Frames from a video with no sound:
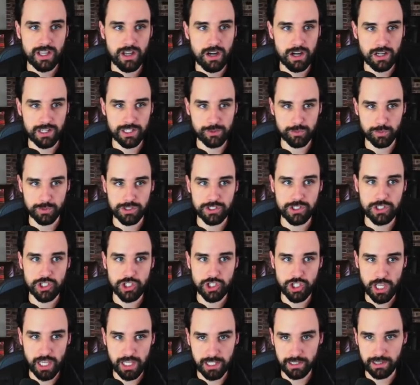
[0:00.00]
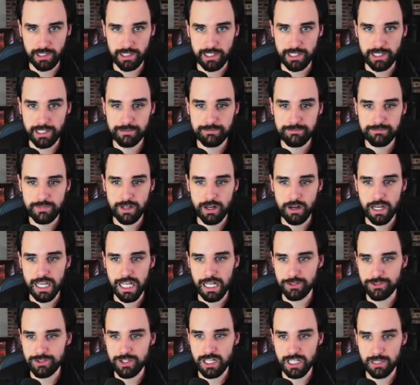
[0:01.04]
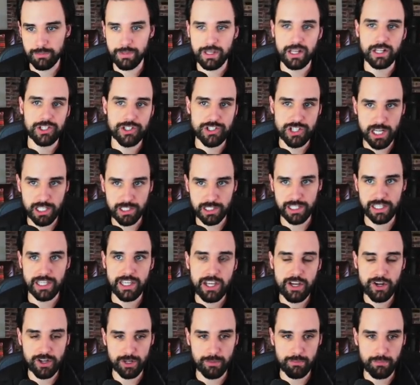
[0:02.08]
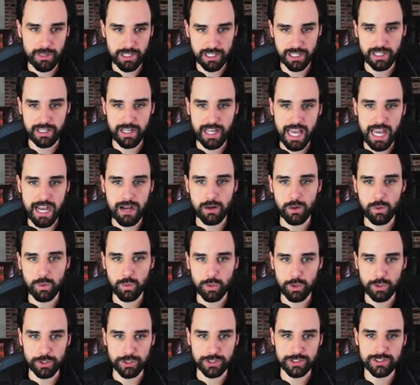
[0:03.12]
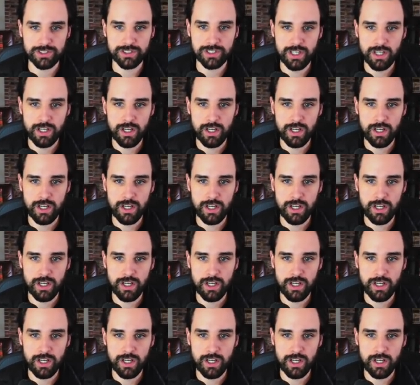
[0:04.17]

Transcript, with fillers: on is with Chainlink. All right, I'll talk about Chainlink here in a minute and how it works.